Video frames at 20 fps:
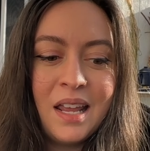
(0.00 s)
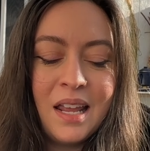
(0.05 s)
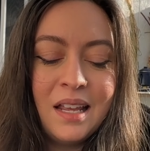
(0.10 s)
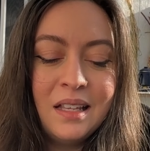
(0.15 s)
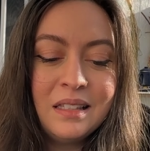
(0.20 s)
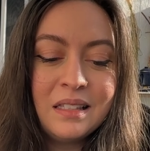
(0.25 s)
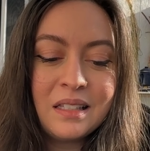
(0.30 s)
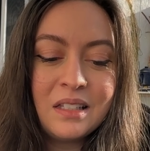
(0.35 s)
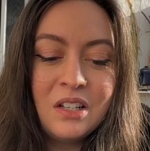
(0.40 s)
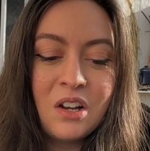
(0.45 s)

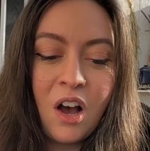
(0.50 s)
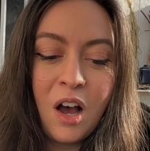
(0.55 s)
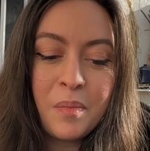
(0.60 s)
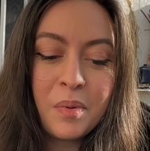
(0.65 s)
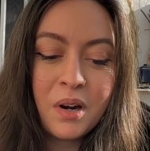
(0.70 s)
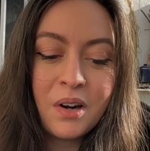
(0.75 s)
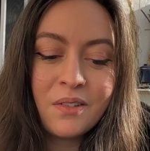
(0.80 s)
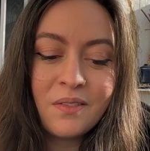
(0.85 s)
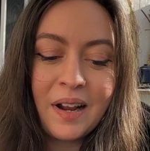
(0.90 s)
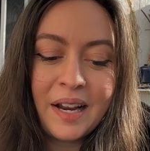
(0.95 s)
It's not
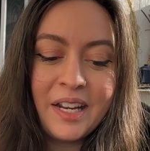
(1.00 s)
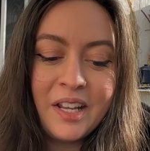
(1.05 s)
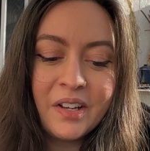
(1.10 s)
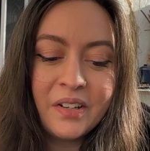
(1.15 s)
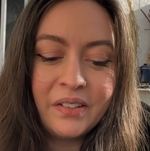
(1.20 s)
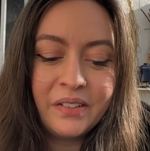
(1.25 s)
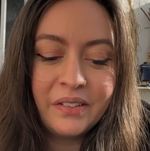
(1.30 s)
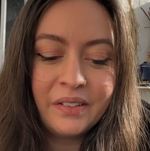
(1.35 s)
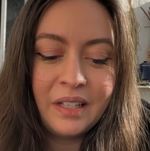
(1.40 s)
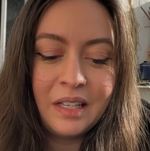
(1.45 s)

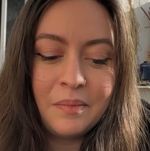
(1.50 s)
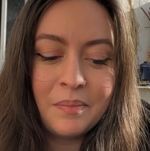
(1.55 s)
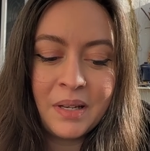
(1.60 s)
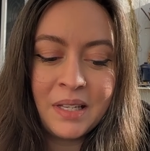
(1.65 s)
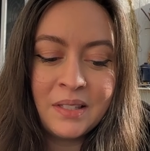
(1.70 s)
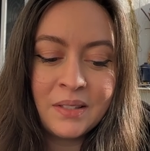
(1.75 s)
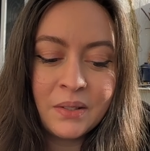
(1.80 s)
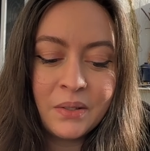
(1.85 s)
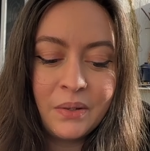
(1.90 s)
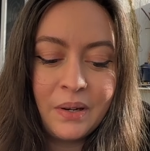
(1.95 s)
perennial in
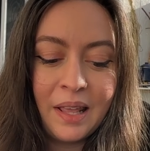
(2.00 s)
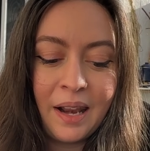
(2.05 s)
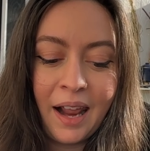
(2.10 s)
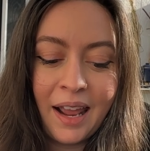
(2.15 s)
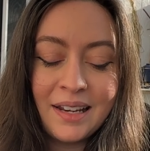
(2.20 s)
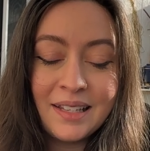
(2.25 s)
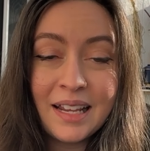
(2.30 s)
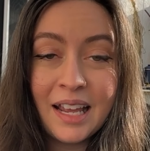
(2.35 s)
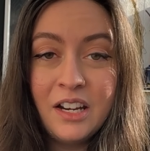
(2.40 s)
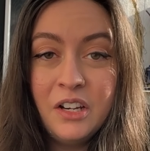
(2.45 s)
my zone, and
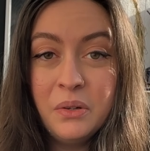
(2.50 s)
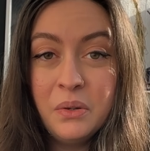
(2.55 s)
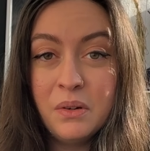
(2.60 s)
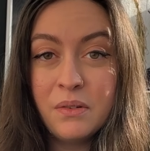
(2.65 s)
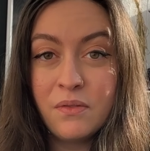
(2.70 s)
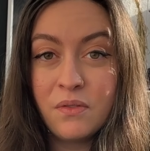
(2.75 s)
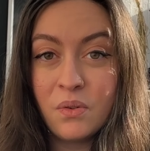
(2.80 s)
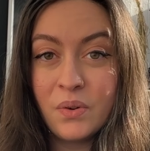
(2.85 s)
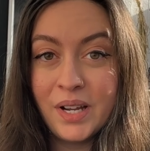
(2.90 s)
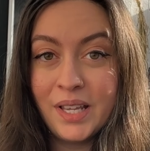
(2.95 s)
I tend to
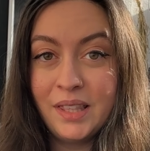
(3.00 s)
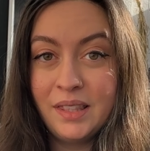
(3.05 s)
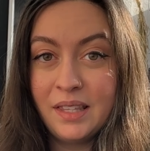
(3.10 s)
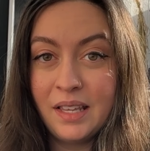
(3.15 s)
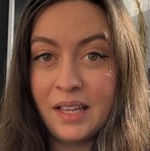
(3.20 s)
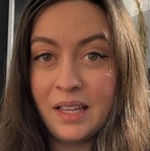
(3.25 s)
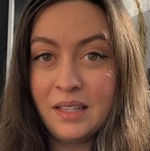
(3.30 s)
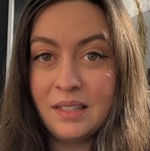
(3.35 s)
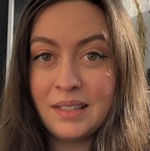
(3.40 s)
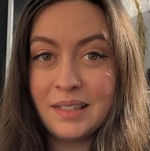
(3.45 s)
avoid
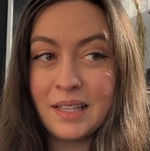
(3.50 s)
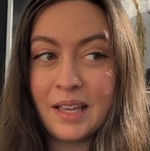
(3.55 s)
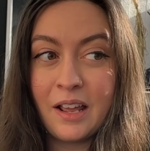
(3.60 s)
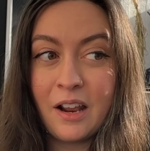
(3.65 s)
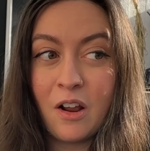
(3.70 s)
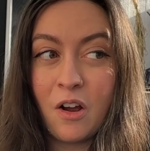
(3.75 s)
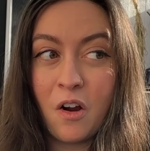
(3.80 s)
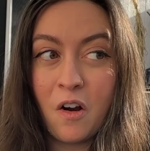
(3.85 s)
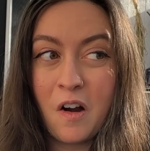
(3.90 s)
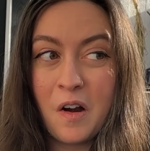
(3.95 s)
things
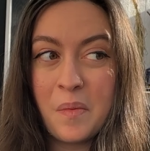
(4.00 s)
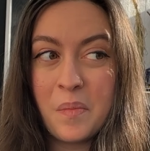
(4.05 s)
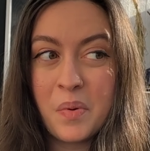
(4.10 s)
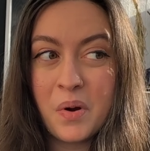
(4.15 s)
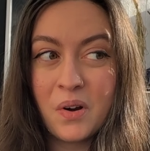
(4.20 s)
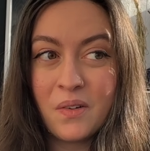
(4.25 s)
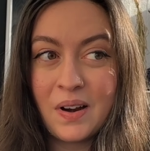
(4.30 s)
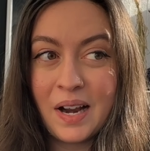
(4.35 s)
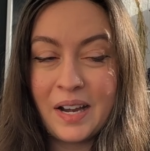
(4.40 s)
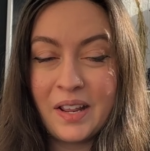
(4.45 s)
that aren't
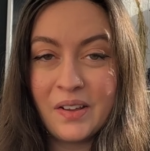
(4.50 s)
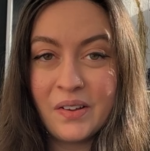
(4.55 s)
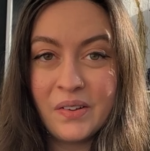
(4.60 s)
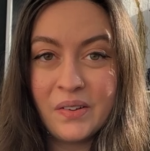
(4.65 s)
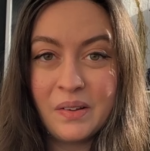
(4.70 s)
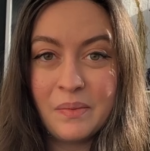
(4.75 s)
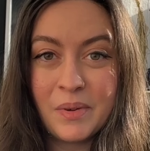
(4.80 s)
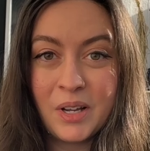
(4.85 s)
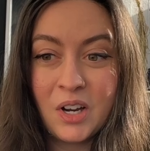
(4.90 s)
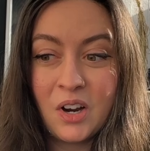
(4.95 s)

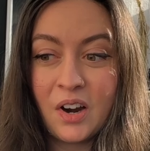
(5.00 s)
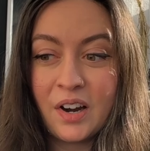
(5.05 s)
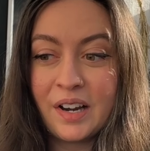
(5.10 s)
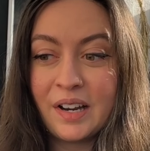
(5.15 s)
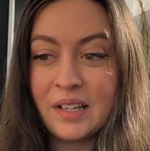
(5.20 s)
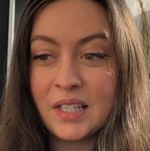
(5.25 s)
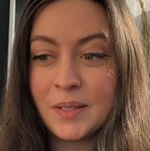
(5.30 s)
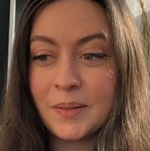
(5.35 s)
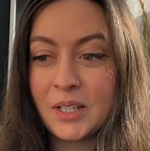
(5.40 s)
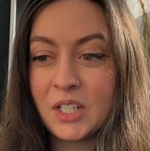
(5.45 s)
perennial in my
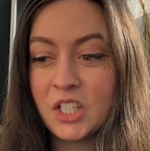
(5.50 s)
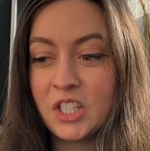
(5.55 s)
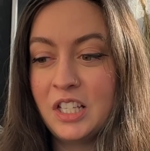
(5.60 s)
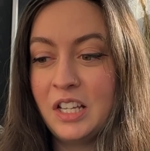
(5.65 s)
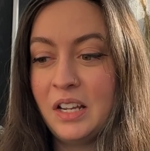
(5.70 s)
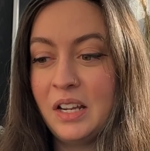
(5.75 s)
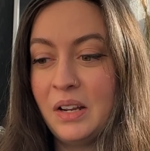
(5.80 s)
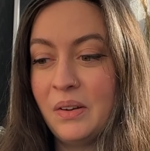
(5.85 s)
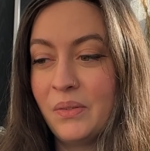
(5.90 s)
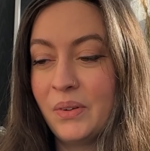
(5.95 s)
garden,
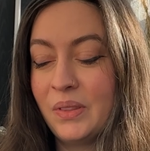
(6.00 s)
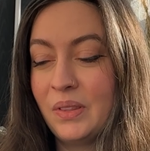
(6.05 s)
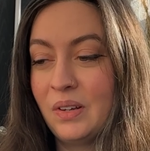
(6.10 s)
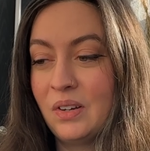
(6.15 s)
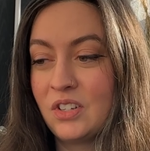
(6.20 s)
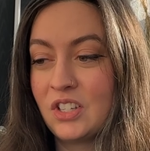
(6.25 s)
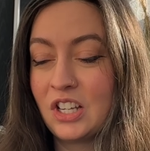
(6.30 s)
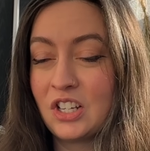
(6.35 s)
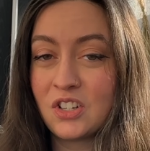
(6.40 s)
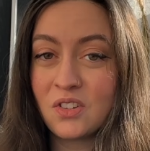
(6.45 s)
especially when
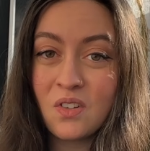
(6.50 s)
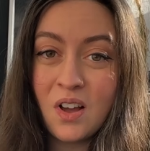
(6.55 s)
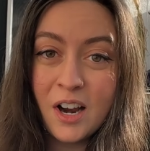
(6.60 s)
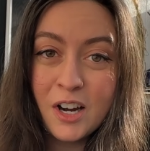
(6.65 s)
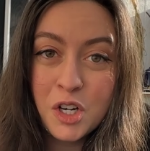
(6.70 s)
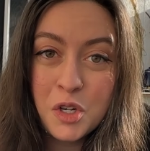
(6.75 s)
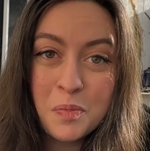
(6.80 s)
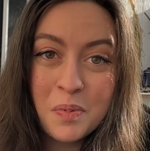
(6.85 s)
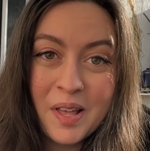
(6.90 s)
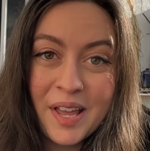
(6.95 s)
they're such
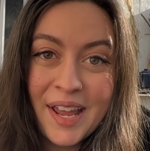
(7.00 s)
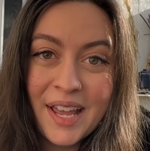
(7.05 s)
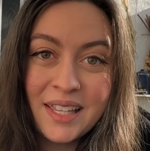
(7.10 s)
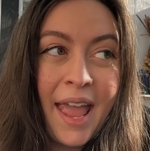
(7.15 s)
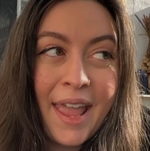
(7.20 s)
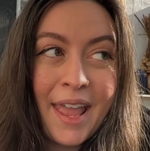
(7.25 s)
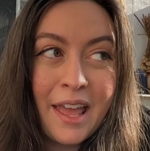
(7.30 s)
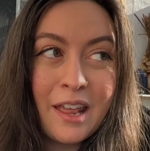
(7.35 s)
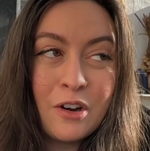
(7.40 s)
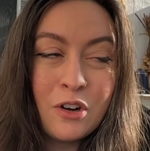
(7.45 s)
large
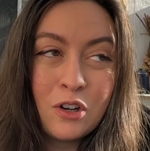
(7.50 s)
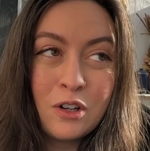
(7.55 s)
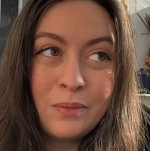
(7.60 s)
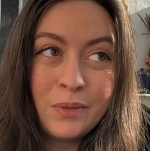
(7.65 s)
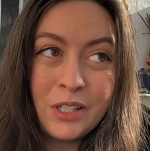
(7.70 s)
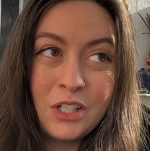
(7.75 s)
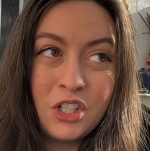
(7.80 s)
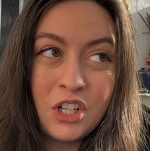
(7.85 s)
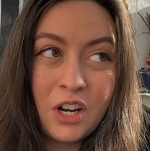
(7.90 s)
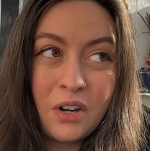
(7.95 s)
plants, and
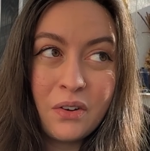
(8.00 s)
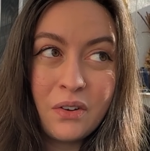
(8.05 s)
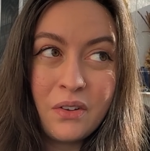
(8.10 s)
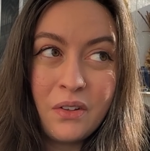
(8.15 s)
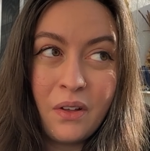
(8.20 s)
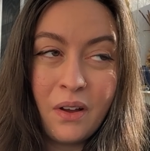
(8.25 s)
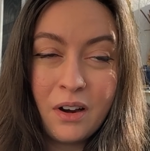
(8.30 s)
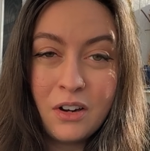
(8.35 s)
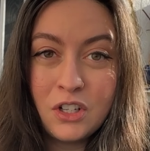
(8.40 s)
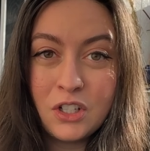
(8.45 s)
herbs in
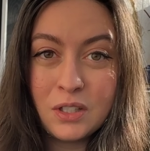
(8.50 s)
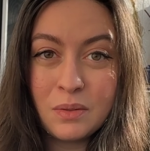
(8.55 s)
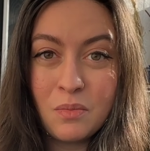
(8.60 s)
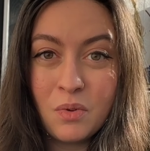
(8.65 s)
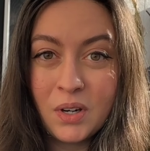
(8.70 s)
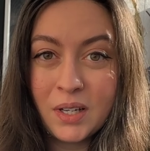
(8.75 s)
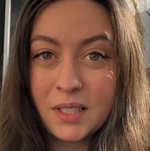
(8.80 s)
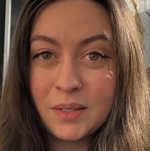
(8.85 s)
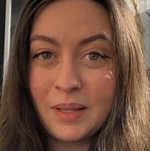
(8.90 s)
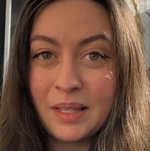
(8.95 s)
general are just
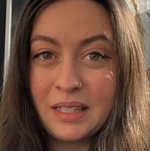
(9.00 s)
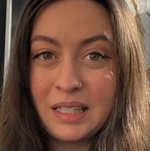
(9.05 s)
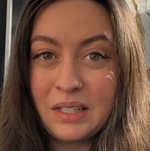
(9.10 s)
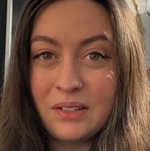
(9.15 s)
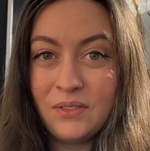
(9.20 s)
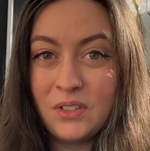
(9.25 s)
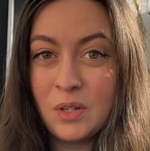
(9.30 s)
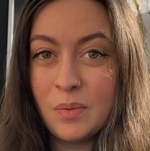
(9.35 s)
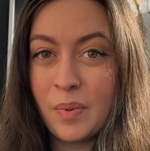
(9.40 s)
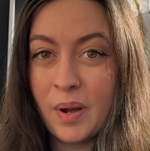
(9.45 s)
more
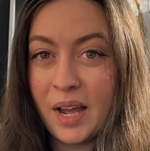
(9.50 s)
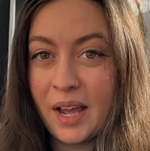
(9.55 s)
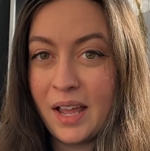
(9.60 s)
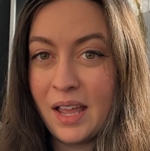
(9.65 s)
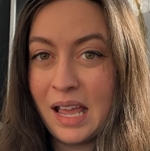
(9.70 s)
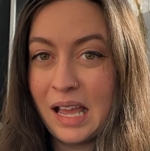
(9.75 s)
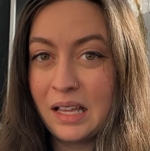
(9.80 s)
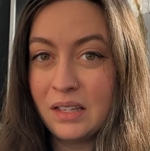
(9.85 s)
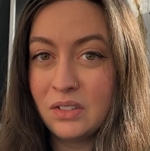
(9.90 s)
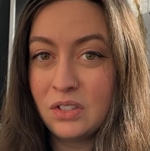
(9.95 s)
expensive to
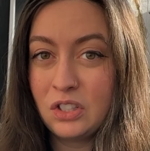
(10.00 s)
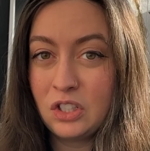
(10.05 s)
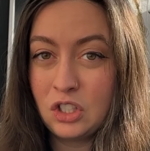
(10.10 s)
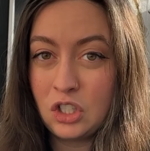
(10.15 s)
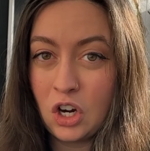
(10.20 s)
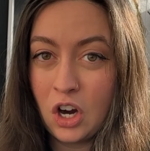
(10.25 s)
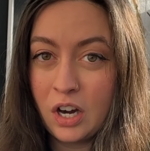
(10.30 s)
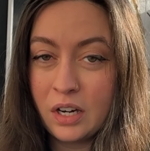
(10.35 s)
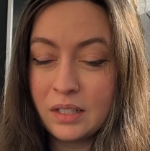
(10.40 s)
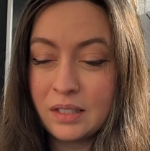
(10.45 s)
buy as
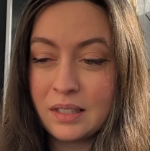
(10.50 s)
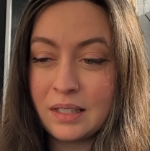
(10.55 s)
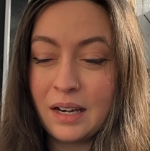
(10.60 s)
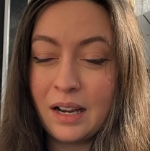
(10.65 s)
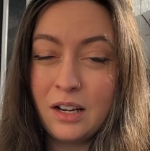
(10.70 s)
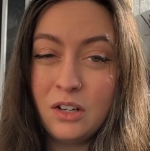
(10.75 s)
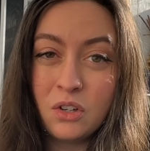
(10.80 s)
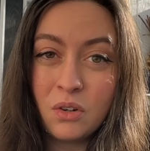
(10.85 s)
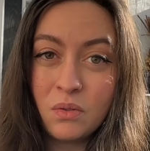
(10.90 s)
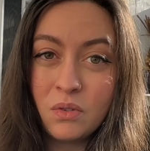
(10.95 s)
starts, and
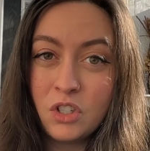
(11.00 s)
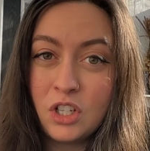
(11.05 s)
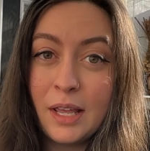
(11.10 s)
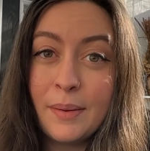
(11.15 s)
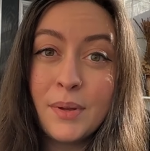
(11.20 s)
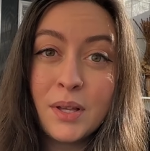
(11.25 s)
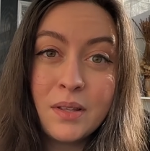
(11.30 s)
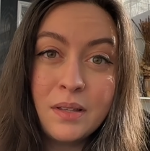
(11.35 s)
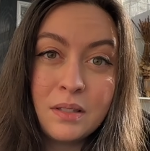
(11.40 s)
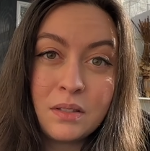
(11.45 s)
I don't
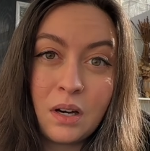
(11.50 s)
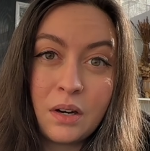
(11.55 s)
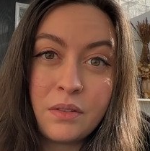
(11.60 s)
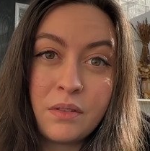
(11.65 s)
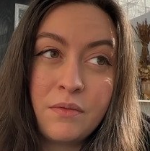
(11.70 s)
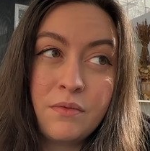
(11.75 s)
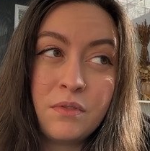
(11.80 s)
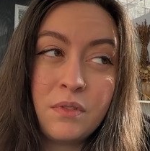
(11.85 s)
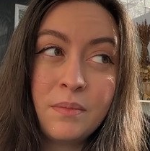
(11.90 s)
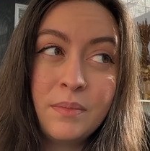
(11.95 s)
typically start
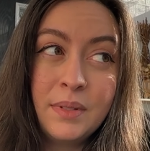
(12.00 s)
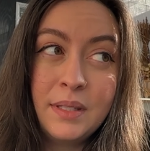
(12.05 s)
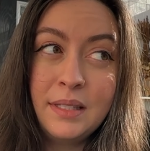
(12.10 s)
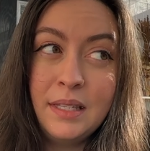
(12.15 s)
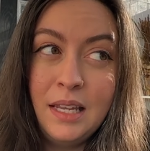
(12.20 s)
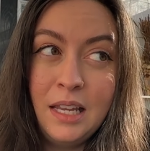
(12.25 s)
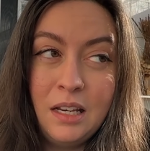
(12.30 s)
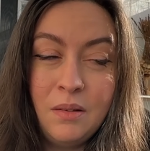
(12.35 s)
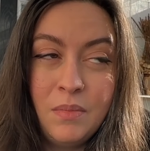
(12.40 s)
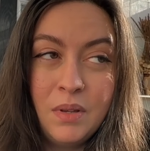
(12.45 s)
them from
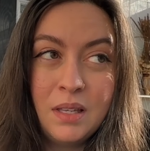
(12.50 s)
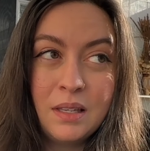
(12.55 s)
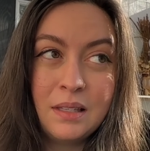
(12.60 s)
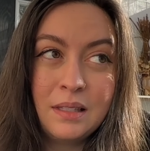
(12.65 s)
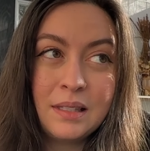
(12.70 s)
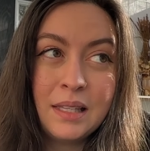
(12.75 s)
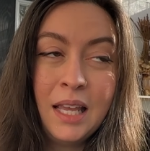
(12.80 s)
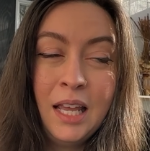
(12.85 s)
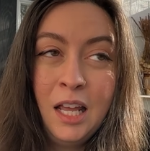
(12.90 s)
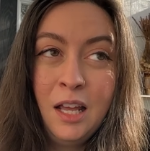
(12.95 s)
seed
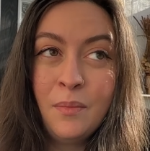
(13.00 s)
because